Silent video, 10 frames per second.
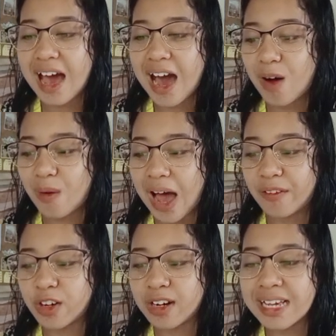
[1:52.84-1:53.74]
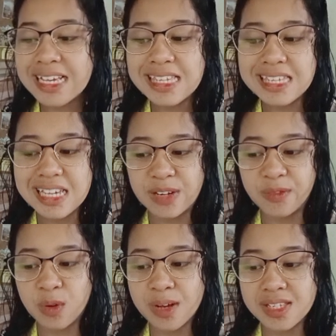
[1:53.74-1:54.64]
However, his
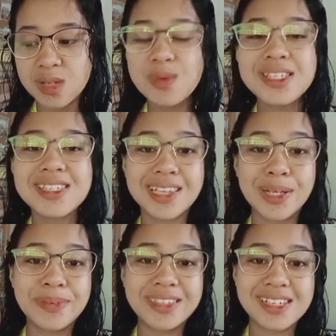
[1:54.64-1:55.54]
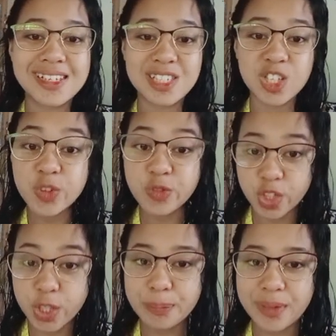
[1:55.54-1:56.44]
influence was limited to the
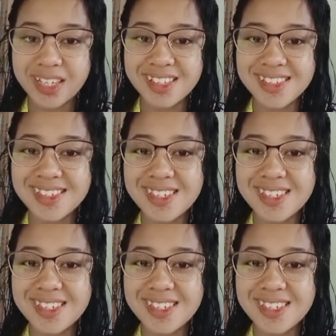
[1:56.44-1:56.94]
Philippines.